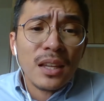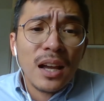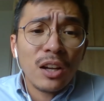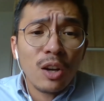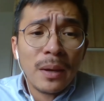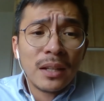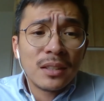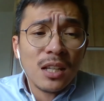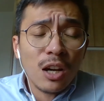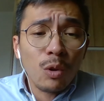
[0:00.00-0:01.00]

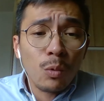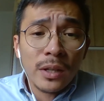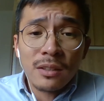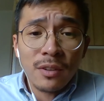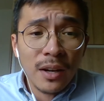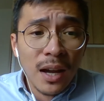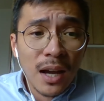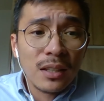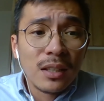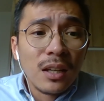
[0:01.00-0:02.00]
Competitors are all working very
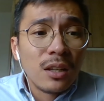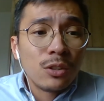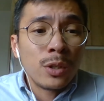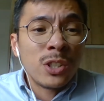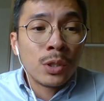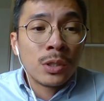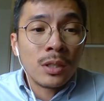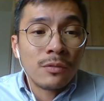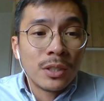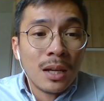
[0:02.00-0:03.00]
hard to ensure
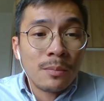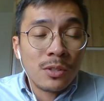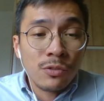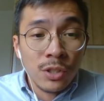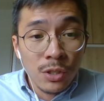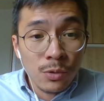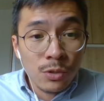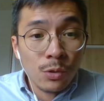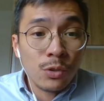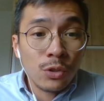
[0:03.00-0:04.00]
delivery time is reduced.
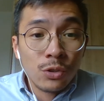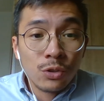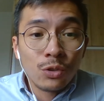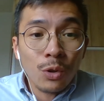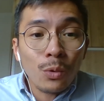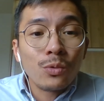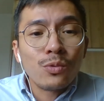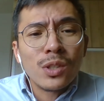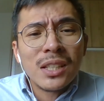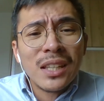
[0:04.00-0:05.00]
So you don't
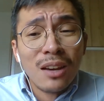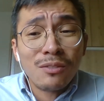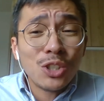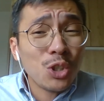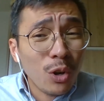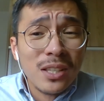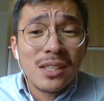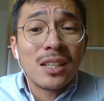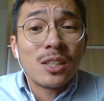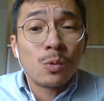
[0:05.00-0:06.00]
really have a choice
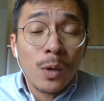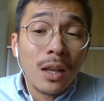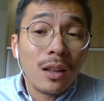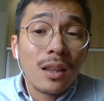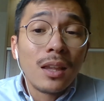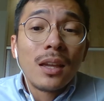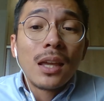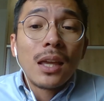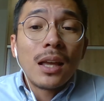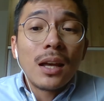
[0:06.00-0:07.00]
as well.
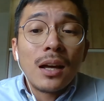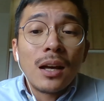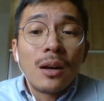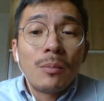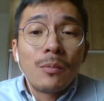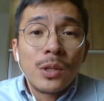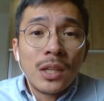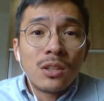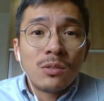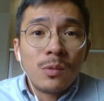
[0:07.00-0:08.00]
We
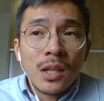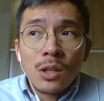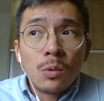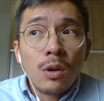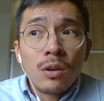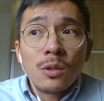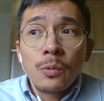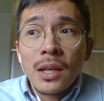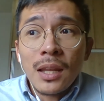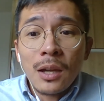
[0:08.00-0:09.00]
can no longer
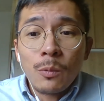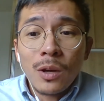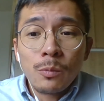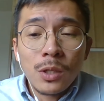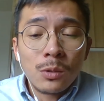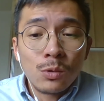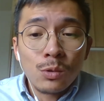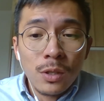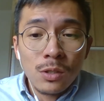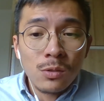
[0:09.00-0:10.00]
wait 1 week to 2
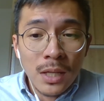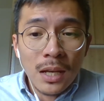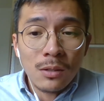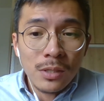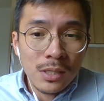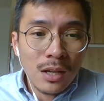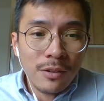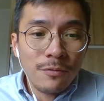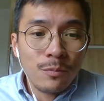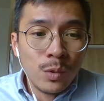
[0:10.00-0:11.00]
weeks to get our
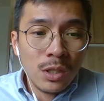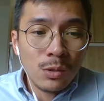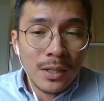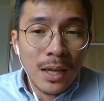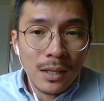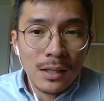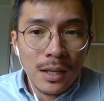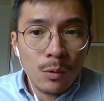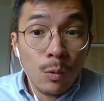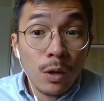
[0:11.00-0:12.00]
stuff. We need to get it
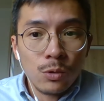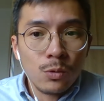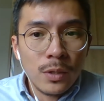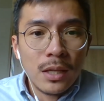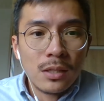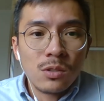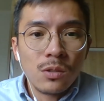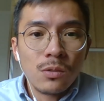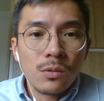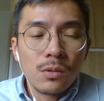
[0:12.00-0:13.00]
1 or 2 days.
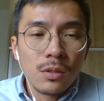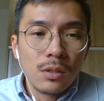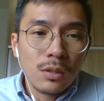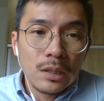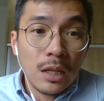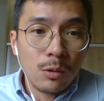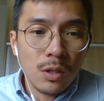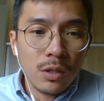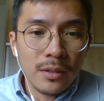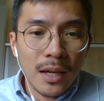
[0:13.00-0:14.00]
So got to
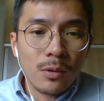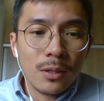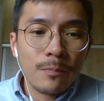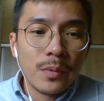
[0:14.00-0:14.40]
work on that one.